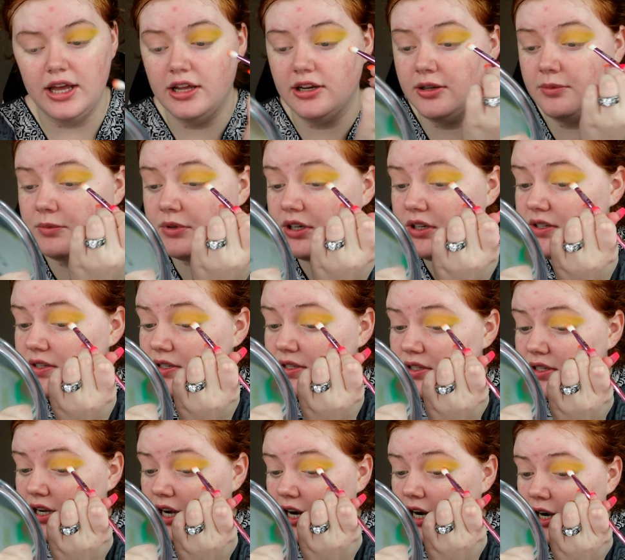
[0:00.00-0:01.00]
And I'm gonna
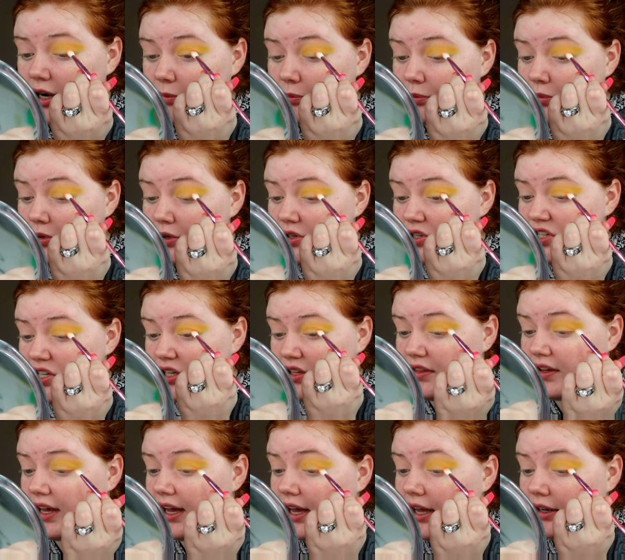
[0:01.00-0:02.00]
start
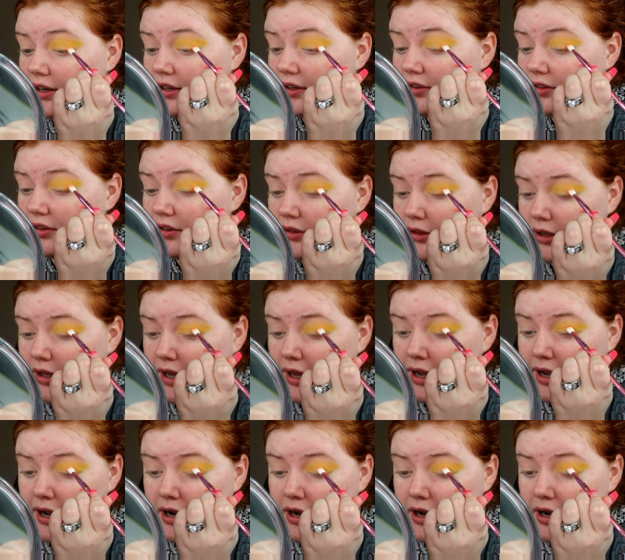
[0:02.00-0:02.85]
pushing that into the